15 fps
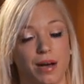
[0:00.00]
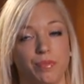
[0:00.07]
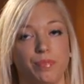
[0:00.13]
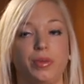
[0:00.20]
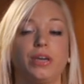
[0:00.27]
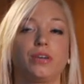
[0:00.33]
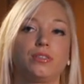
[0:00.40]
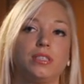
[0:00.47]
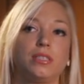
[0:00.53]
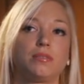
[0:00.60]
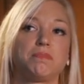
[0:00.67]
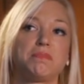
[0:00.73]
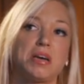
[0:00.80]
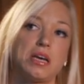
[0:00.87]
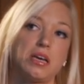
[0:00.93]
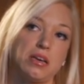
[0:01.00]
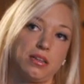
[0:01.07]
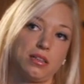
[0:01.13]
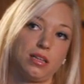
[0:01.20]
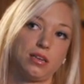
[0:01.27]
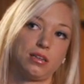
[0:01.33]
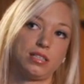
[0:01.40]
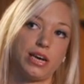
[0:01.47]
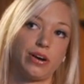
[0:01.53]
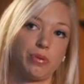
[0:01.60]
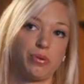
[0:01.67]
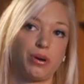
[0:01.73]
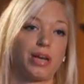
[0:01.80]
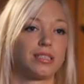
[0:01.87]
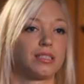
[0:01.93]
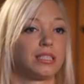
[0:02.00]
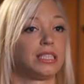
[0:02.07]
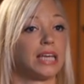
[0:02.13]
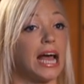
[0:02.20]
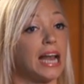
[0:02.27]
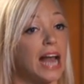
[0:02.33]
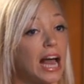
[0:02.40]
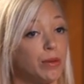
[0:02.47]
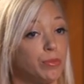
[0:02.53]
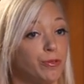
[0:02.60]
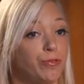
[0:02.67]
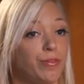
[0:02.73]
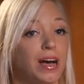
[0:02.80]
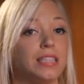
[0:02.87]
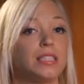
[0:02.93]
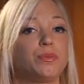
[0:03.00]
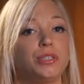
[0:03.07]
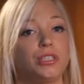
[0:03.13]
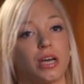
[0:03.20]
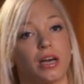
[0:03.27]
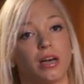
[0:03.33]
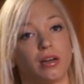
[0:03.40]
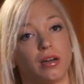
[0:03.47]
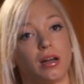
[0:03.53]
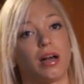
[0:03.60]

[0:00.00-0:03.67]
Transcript: because the dairy products contain animal fats, which are,